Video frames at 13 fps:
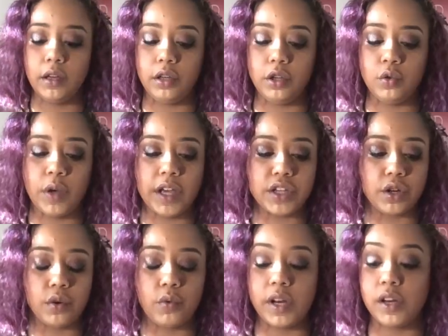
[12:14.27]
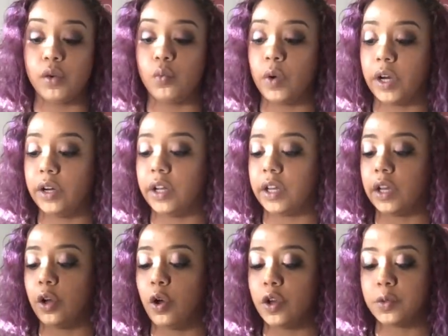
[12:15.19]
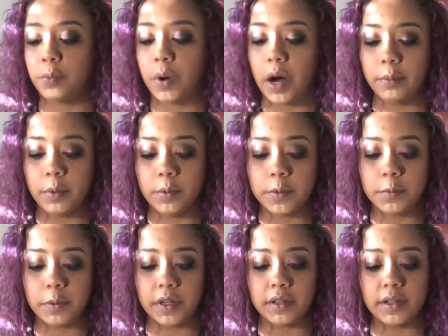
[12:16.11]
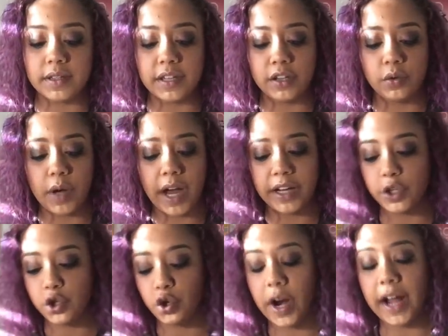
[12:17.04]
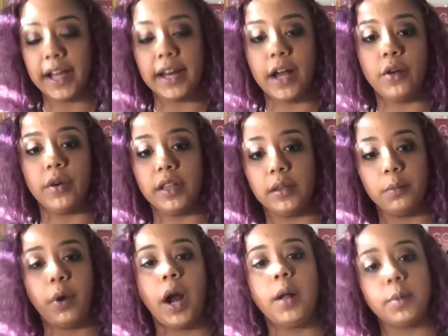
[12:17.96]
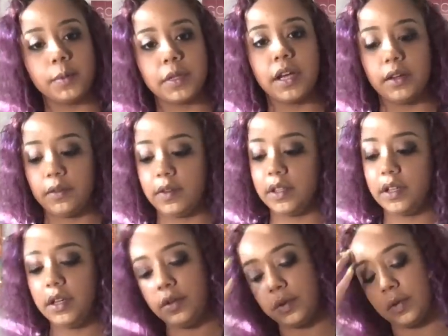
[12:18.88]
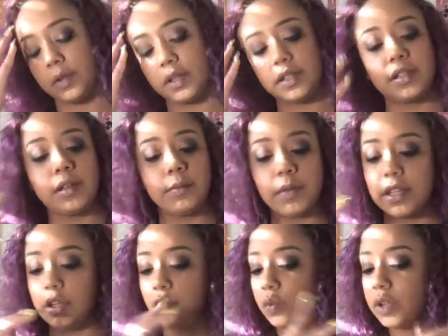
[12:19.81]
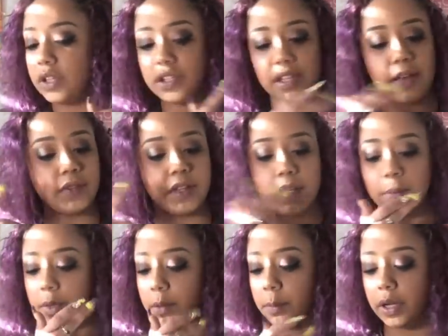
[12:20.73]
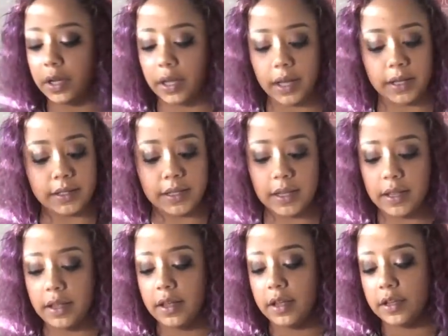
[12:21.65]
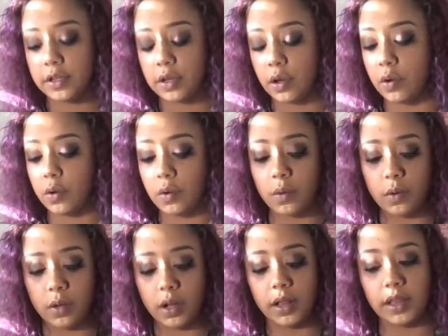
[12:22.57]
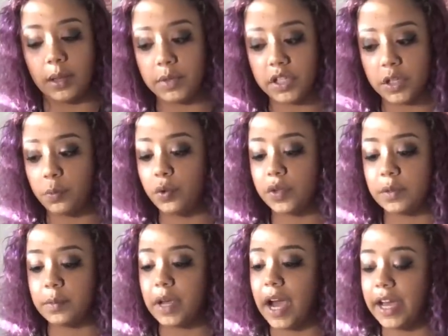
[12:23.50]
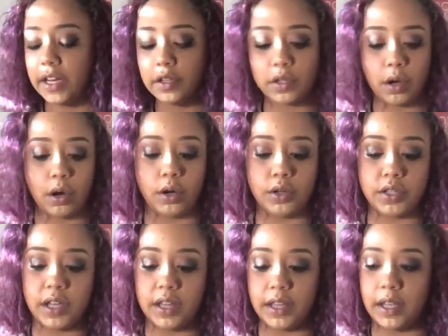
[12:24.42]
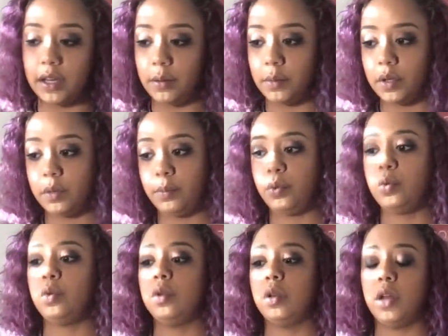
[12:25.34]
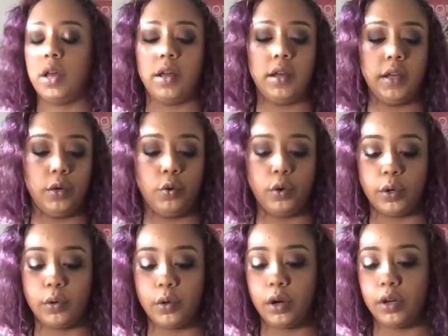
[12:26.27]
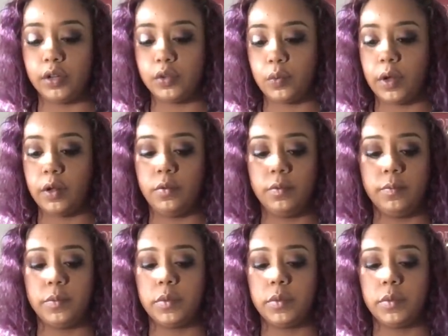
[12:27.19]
you guys are already aware it can cause problems, but it's like you kind of drag it out and the problems kind of continue. So this is something that you really just have to nip in the butt, guys. So let me just pull some guidance cards, and then I'm gonna pull an oracle card as well.